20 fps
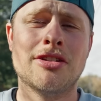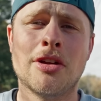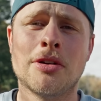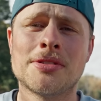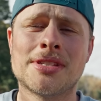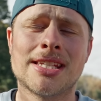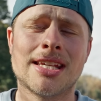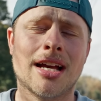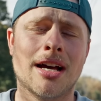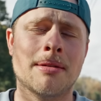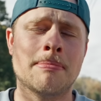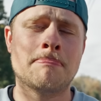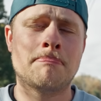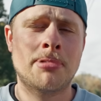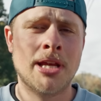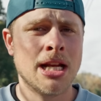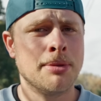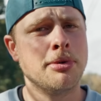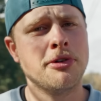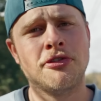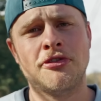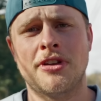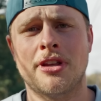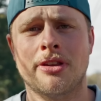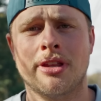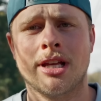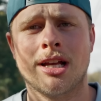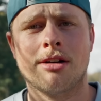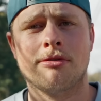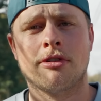knows the unbeatable
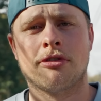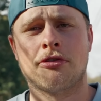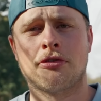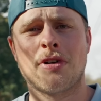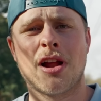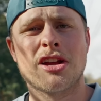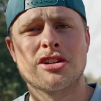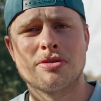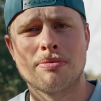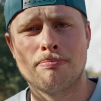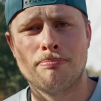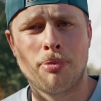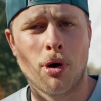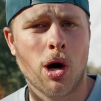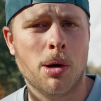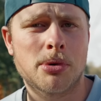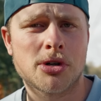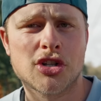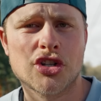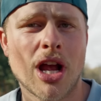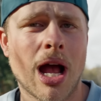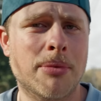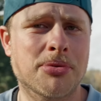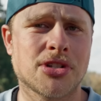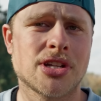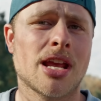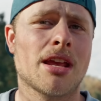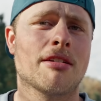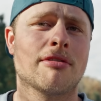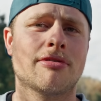feeling of a fresh barbershop
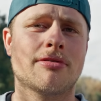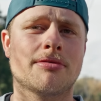shave.